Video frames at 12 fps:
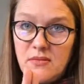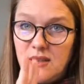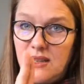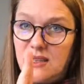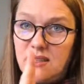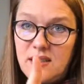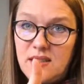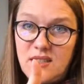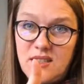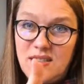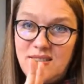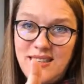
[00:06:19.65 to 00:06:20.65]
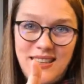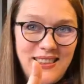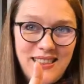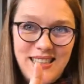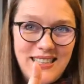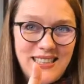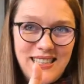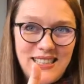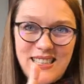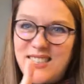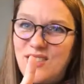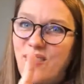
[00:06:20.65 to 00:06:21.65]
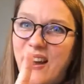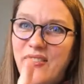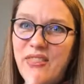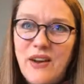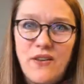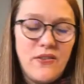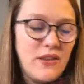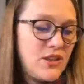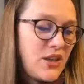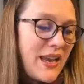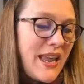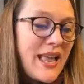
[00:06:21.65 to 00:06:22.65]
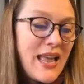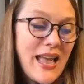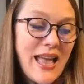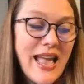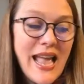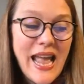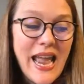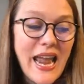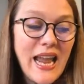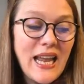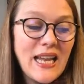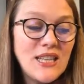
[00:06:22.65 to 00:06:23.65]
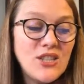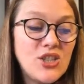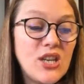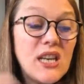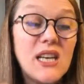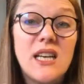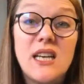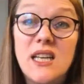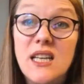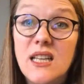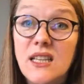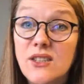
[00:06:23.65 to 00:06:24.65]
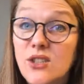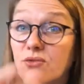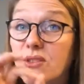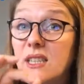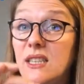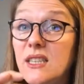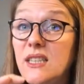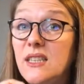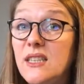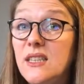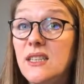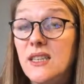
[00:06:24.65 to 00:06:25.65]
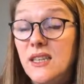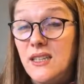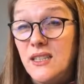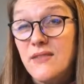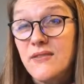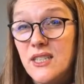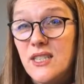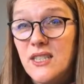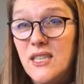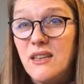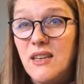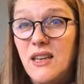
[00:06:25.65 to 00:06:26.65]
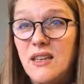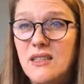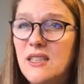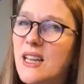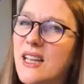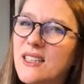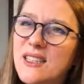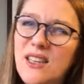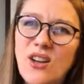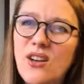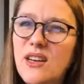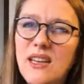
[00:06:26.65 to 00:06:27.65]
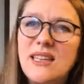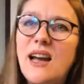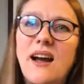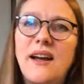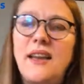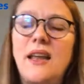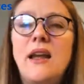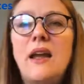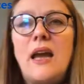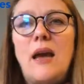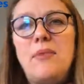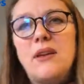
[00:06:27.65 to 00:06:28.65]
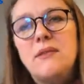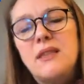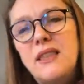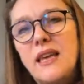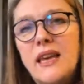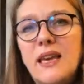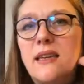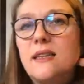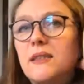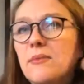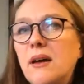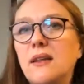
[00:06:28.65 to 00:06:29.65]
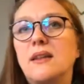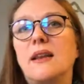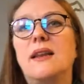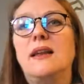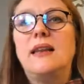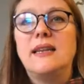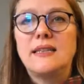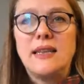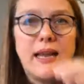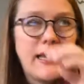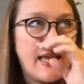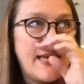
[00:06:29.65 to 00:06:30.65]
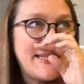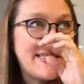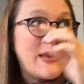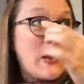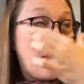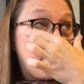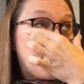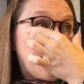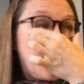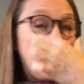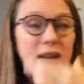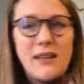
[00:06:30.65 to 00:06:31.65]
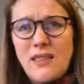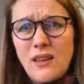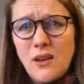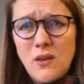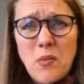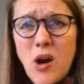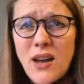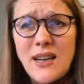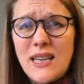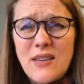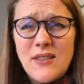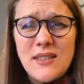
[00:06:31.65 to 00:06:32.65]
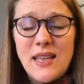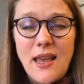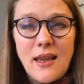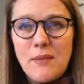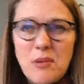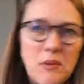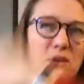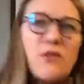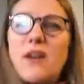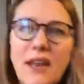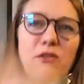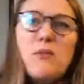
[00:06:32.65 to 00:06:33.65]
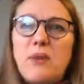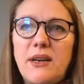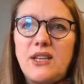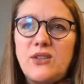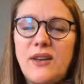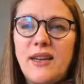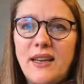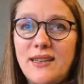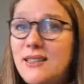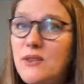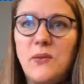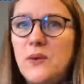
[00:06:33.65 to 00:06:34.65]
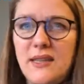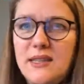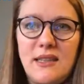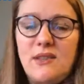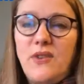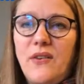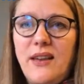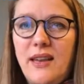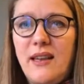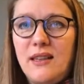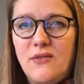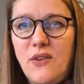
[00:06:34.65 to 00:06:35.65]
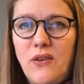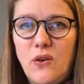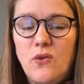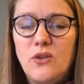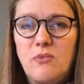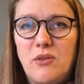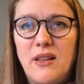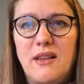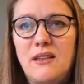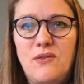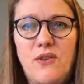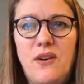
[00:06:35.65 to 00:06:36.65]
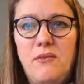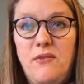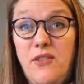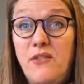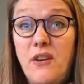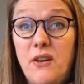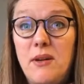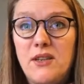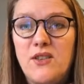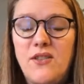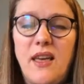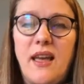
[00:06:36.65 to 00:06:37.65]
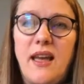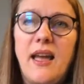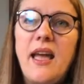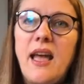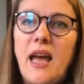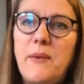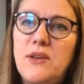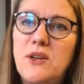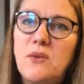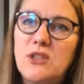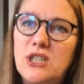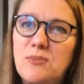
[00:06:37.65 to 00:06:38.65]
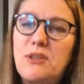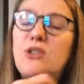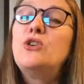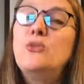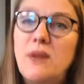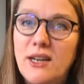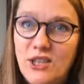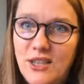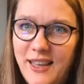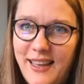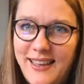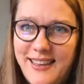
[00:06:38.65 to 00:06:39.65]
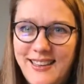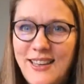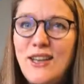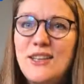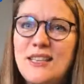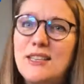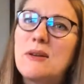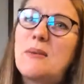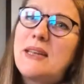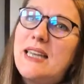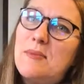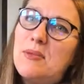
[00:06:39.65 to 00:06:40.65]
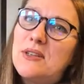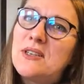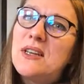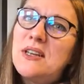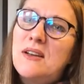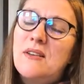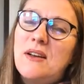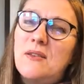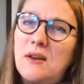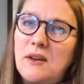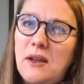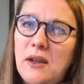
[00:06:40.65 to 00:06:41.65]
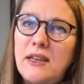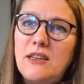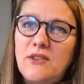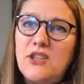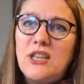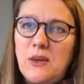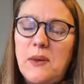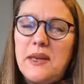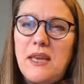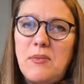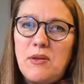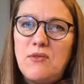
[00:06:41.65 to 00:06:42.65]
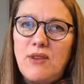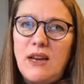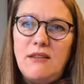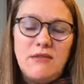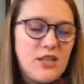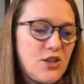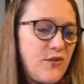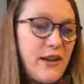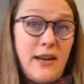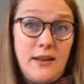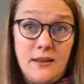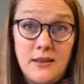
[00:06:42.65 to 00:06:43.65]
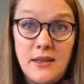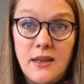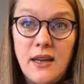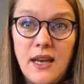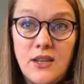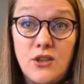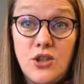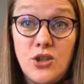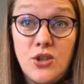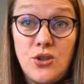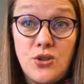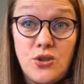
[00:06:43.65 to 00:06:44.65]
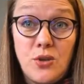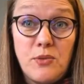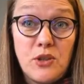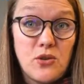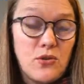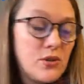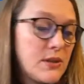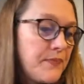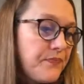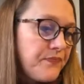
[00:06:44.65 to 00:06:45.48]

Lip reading: it's right there on the G. Angels greet. Did you see? It's like it's only tiny. And the thing is about a letter like S, you might think, oh, I'm hardly even saying it, but when you've got everybody doing it, it's very audible, and it's very much there, and we don't want it to be too much there. So that's why we keep it individually. We keep it really restrained and super short.